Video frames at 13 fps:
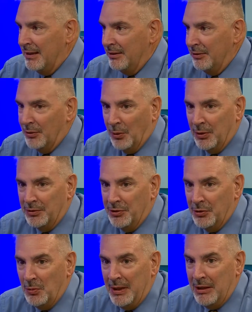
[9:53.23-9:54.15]
nor
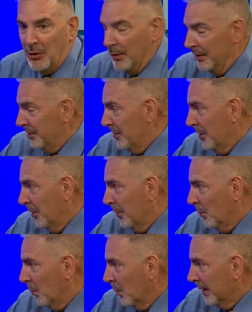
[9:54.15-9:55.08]
do we always
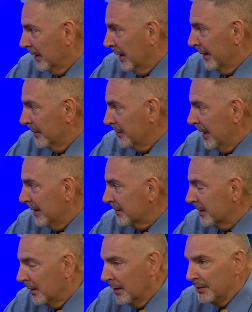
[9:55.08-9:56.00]
know what God is
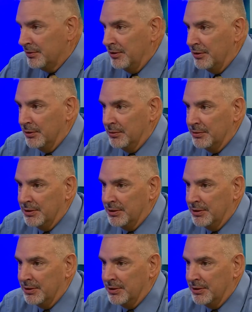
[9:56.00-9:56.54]
asking us to do.